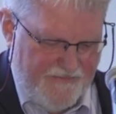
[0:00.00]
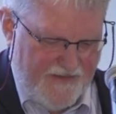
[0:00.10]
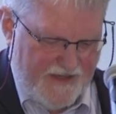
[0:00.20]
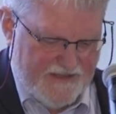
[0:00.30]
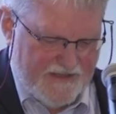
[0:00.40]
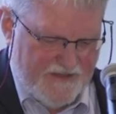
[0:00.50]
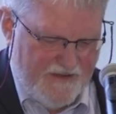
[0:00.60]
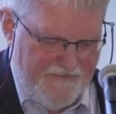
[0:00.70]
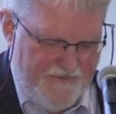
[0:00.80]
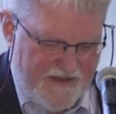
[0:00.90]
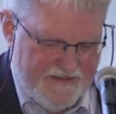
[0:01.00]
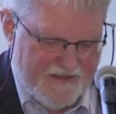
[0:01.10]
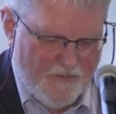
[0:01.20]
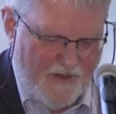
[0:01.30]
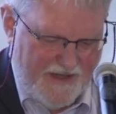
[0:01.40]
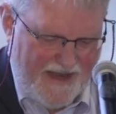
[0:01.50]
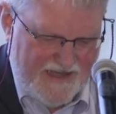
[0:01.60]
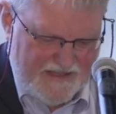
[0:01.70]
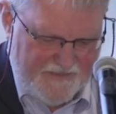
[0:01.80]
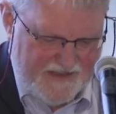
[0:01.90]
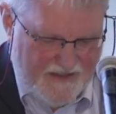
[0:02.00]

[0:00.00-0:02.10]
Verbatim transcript: fixed. And so the fix is one, it has to be